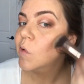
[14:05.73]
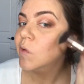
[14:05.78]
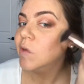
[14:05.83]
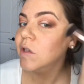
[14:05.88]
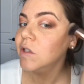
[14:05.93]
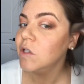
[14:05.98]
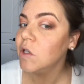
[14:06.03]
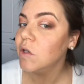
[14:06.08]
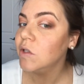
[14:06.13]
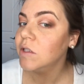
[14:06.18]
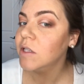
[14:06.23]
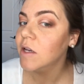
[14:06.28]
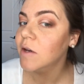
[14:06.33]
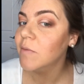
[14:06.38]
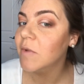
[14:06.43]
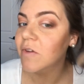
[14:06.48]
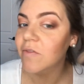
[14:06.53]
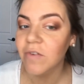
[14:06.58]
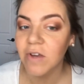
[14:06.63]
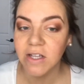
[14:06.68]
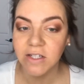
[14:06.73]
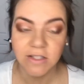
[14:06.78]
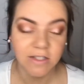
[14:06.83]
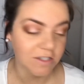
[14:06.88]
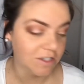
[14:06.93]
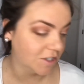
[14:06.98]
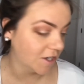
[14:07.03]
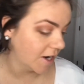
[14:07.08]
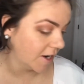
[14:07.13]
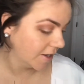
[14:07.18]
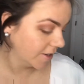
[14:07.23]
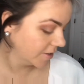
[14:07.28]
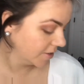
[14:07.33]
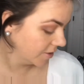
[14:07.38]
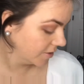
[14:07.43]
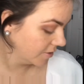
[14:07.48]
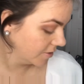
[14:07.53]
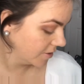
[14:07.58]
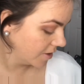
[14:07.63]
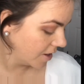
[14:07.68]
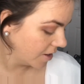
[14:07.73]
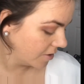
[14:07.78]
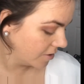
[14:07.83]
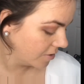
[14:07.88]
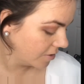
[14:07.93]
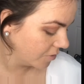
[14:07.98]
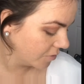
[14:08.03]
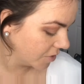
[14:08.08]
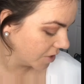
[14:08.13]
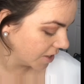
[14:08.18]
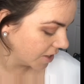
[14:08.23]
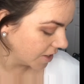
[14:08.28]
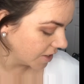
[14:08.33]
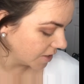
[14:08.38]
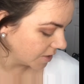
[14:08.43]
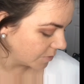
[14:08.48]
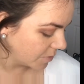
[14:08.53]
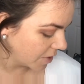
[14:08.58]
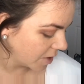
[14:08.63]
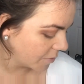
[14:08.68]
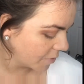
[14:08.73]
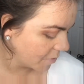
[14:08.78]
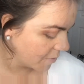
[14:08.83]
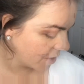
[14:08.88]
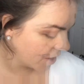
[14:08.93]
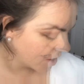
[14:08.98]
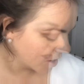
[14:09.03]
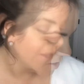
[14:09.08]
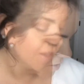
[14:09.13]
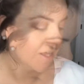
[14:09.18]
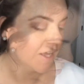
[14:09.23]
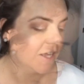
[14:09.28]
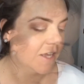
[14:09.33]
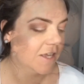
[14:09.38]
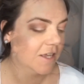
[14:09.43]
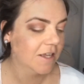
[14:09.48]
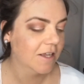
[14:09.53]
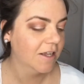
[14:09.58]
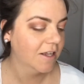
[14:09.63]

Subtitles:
This whole side of my face is jacked. I don't know what it is, but I put my contour on it.